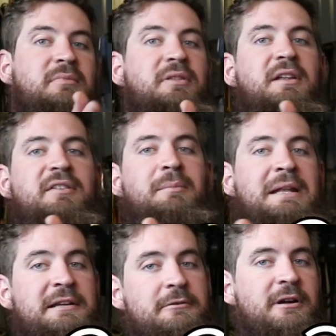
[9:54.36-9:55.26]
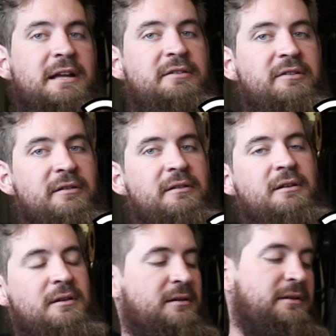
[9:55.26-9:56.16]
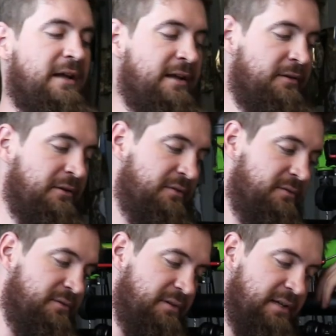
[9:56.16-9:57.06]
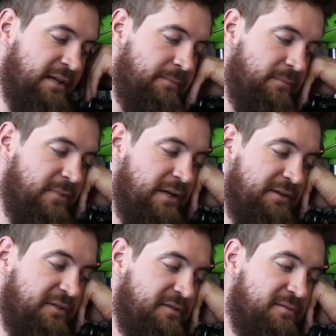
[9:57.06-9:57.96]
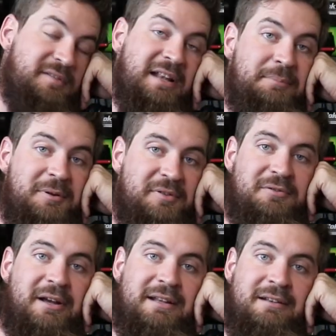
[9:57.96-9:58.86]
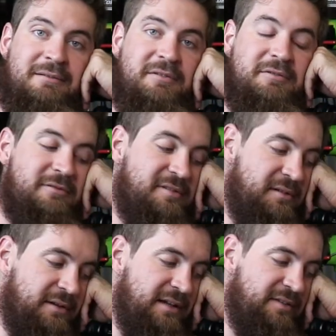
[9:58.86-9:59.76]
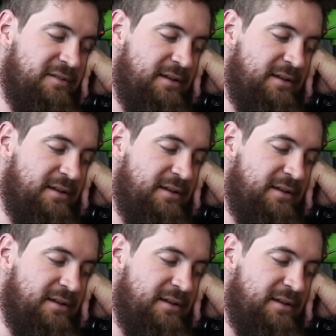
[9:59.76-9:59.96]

this many grains, and I just slapped them straight in, these